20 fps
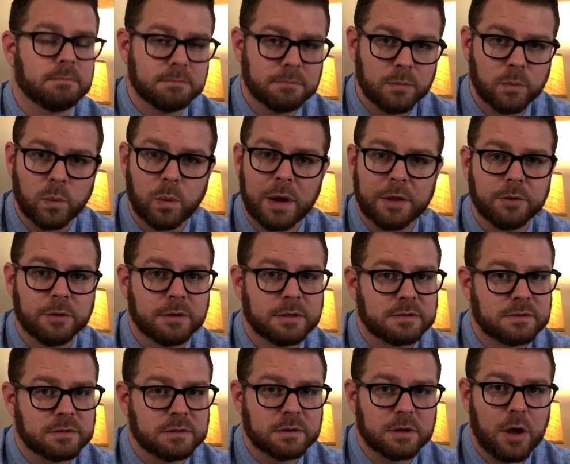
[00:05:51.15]
whether
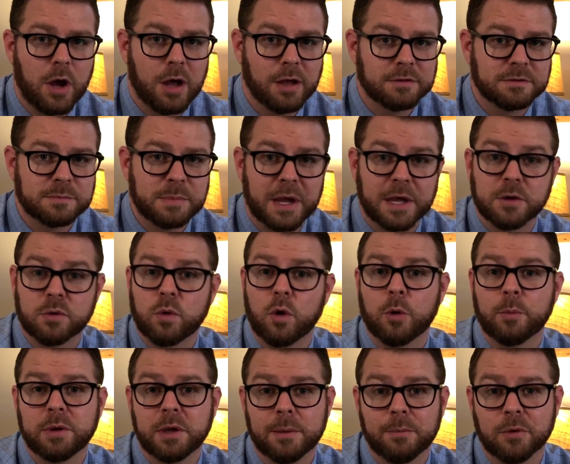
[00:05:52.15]
it's caused by
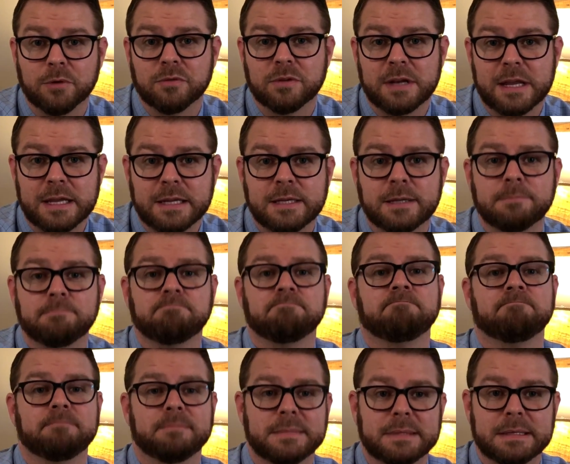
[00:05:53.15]
chromium or vanadium,
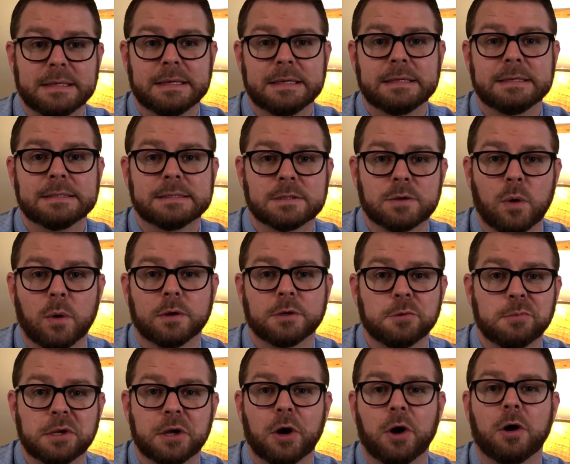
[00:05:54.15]
is going to
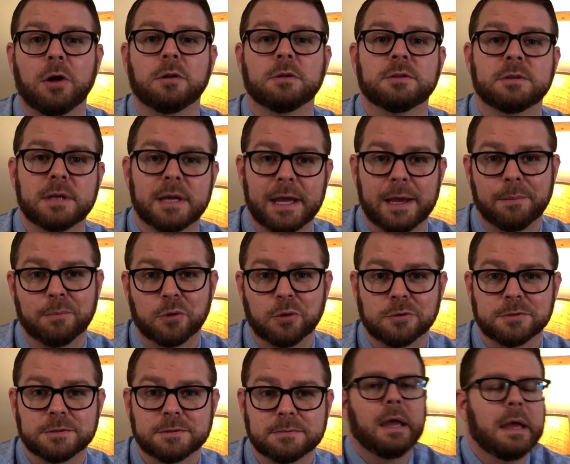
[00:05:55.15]
be called
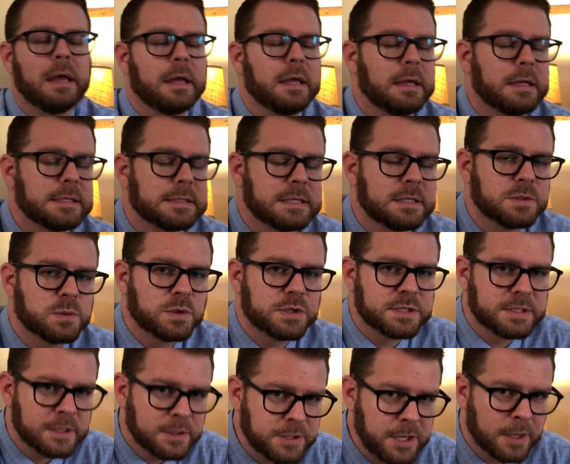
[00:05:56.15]
emerald. Since we're
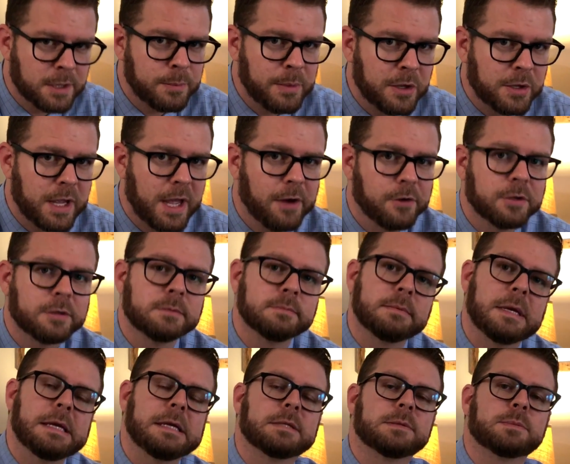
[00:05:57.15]
still talking about color,
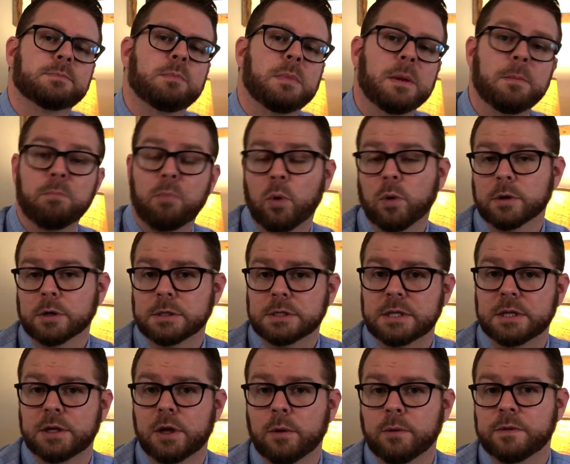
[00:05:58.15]
it's important
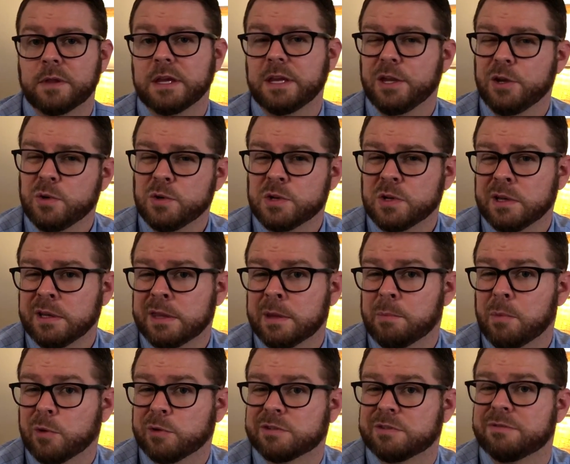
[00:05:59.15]
to note that usually the
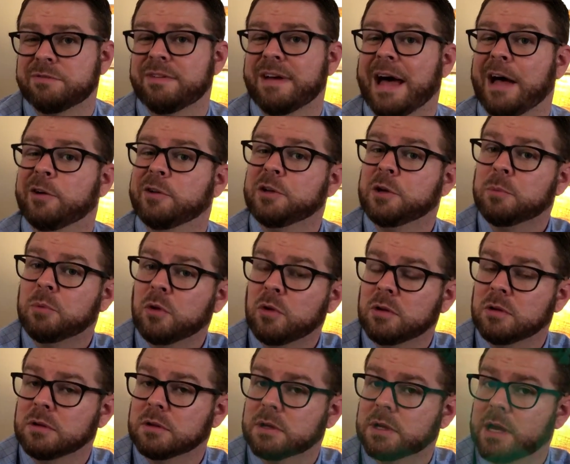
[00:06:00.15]
most
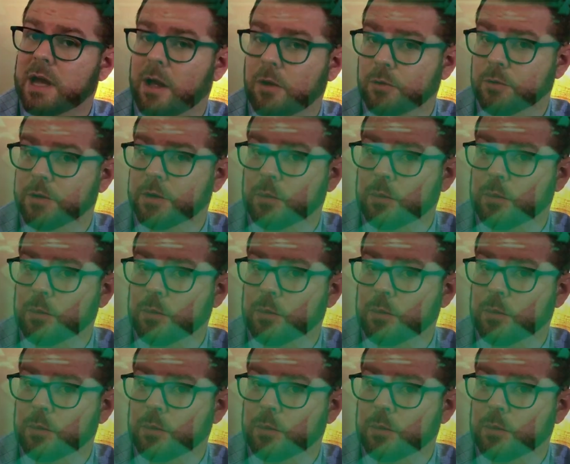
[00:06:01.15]
valuable coloring